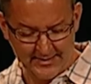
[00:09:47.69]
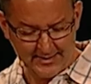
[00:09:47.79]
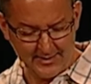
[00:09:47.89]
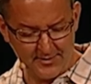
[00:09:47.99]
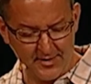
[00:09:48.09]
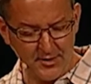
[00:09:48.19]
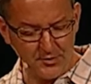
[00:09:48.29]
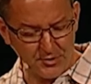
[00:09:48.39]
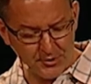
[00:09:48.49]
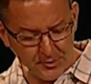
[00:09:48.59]
And thank
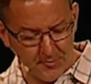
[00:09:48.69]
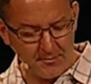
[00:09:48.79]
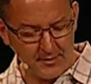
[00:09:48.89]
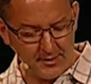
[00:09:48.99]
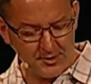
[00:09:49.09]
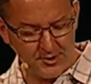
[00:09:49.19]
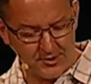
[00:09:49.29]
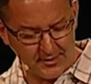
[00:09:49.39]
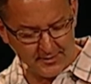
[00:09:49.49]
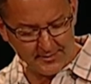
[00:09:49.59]
you so
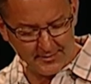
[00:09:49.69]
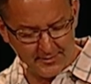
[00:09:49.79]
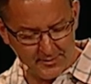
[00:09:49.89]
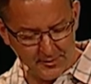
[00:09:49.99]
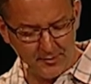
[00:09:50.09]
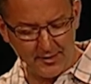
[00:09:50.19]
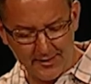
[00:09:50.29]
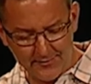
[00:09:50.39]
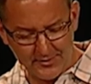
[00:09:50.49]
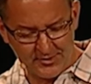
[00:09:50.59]
much that uh, you
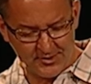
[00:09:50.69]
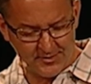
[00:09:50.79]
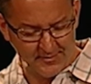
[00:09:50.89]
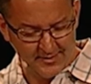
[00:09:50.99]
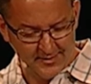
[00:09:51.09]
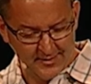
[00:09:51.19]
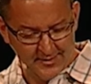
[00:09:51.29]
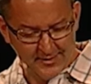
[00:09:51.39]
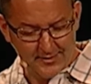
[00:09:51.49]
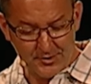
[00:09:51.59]
love us,
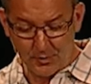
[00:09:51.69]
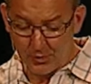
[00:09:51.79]
that your